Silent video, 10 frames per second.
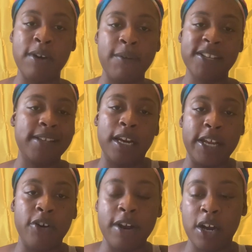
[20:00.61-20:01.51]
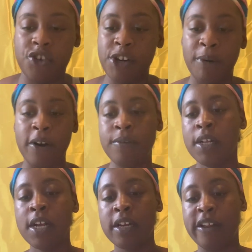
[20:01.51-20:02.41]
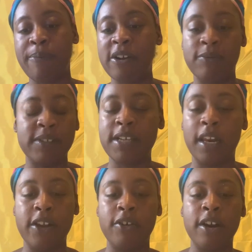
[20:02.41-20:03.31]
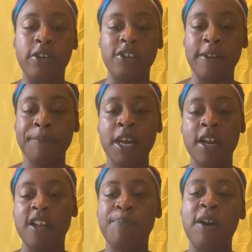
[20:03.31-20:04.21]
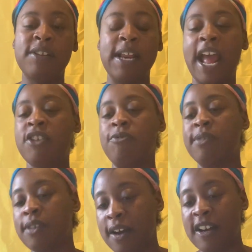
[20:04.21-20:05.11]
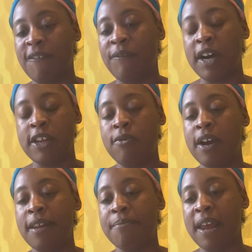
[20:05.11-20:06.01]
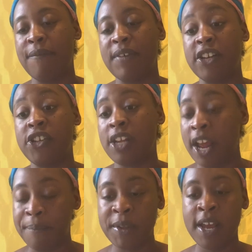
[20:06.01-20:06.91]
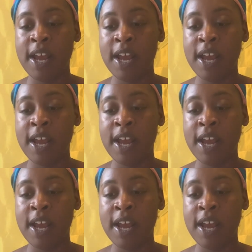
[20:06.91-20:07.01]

They were stealing your energy, bro. This person was stealing your energy. This person had you stuck as fuck. You couldn't manifest shit.